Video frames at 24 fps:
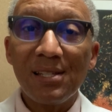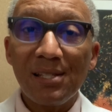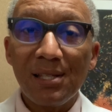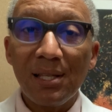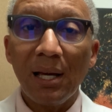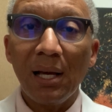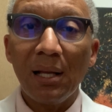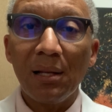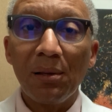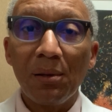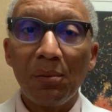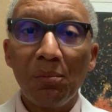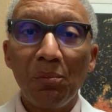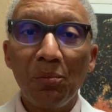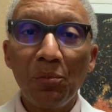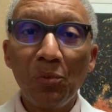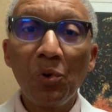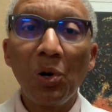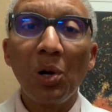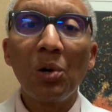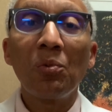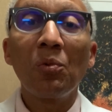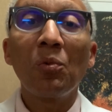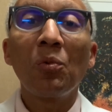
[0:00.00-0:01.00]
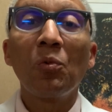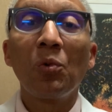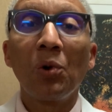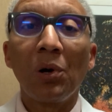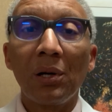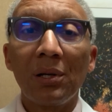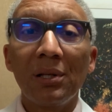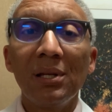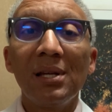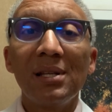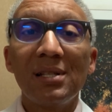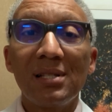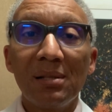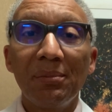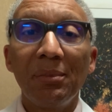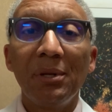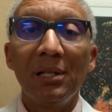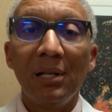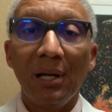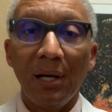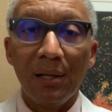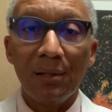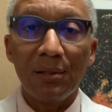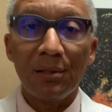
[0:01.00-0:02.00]
is that more work needs to be
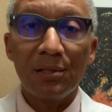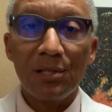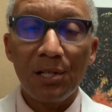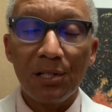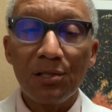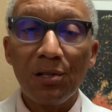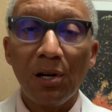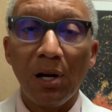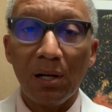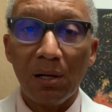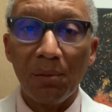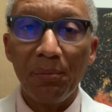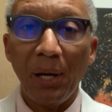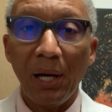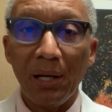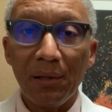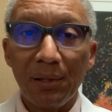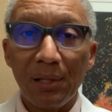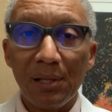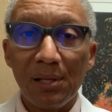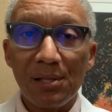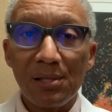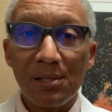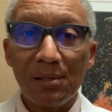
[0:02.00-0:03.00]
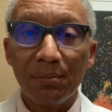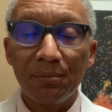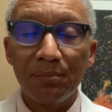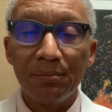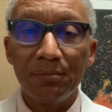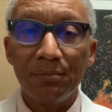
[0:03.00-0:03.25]
done to talk about this.